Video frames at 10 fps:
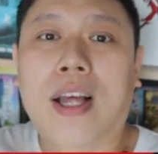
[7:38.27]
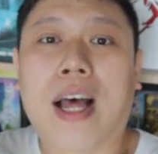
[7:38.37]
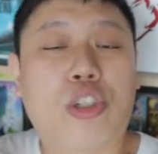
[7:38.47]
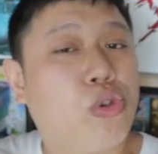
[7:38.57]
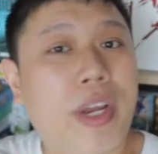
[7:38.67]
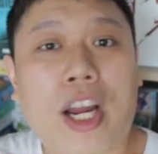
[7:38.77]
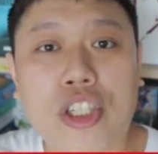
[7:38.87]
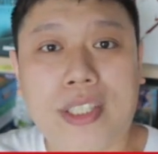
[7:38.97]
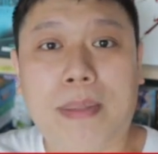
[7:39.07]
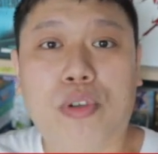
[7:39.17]

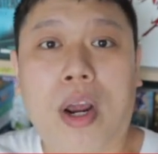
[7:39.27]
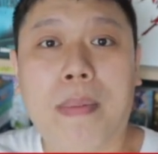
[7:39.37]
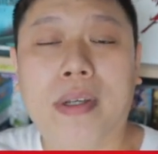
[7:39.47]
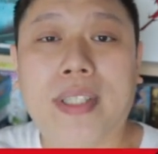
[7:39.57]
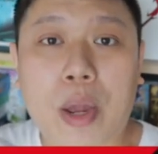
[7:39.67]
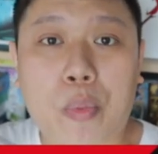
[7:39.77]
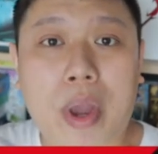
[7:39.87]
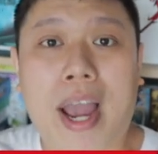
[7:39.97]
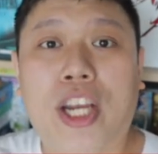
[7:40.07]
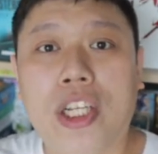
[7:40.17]
300 subscribers and we
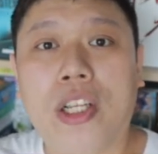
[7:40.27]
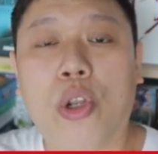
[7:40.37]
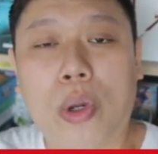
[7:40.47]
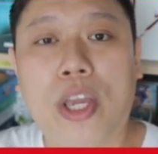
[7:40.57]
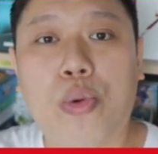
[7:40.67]
are actually looking